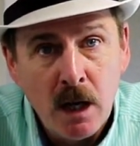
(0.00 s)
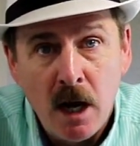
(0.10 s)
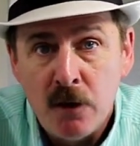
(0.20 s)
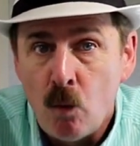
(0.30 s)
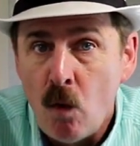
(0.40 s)

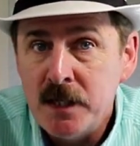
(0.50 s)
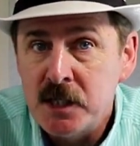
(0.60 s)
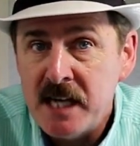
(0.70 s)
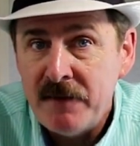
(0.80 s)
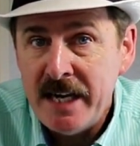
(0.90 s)
uh, the
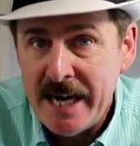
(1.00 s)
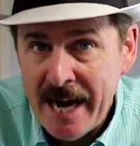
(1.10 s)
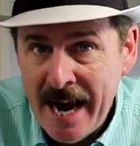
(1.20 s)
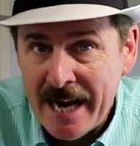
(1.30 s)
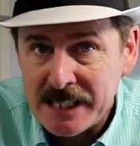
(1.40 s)

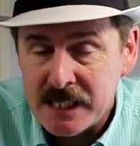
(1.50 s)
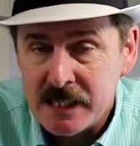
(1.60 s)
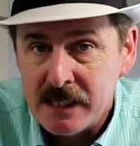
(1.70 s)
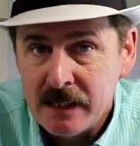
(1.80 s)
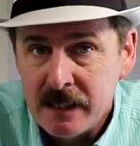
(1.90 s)

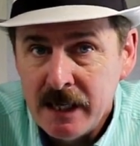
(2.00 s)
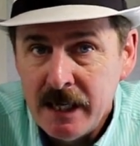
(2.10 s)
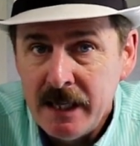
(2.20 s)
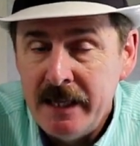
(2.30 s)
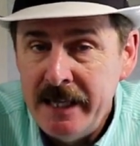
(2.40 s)
170S,
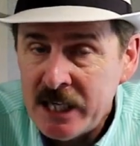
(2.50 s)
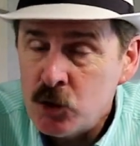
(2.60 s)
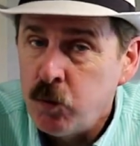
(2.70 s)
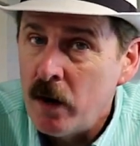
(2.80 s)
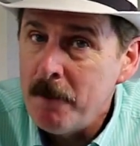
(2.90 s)

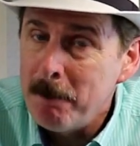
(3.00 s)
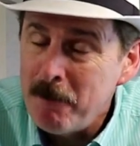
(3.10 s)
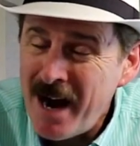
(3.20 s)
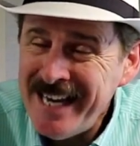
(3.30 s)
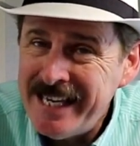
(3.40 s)
this one
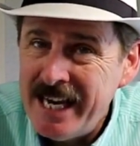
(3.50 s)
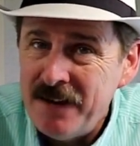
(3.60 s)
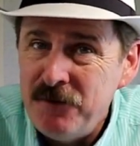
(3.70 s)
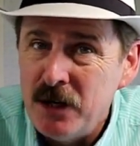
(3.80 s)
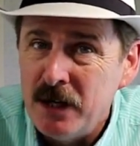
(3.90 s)
might
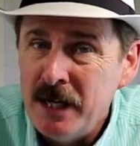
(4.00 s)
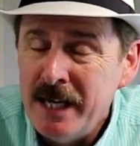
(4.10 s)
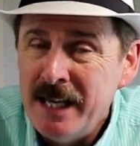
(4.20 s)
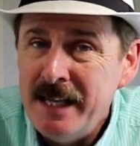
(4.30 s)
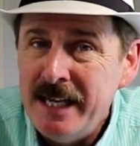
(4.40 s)
give you
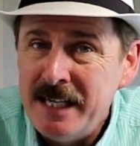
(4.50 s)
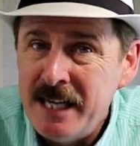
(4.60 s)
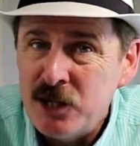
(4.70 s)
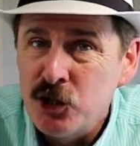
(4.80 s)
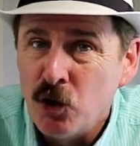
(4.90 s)
the
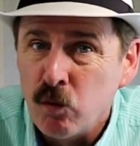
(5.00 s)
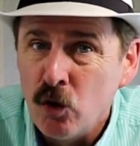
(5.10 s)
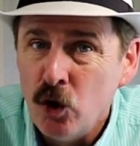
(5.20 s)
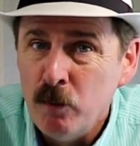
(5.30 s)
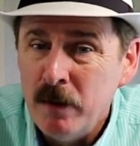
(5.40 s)

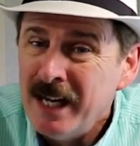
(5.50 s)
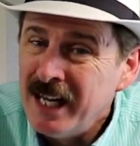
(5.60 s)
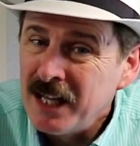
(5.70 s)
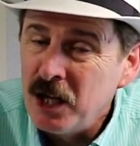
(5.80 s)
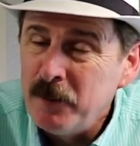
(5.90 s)
additional room, a
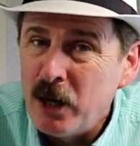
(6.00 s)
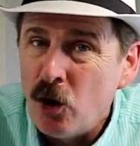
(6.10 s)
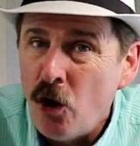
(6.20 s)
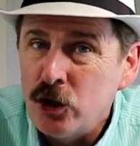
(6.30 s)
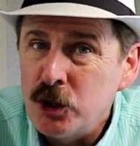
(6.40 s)
little bit
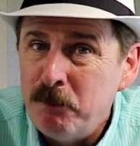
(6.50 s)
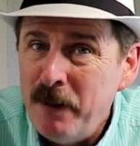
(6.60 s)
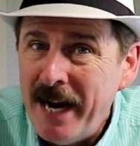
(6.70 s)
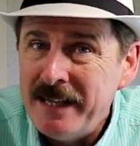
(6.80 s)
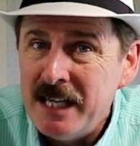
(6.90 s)
larger
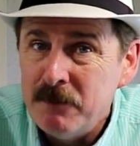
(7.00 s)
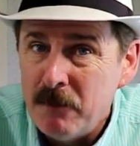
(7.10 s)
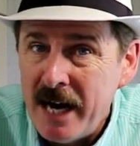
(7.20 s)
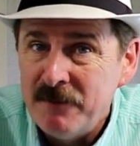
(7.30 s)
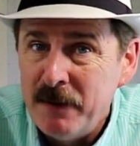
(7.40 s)
bed that you
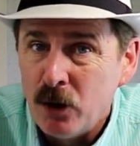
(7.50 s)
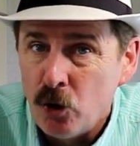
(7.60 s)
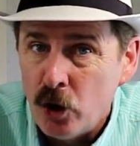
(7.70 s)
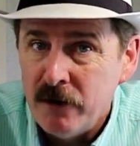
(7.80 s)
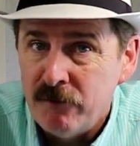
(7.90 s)
might have been
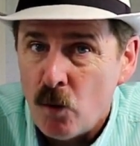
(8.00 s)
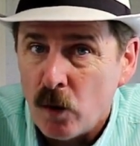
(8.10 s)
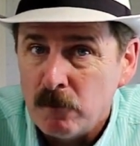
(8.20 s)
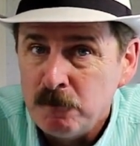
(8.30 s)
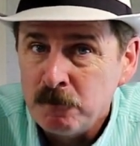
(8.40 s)
looking
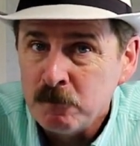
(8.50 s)
for.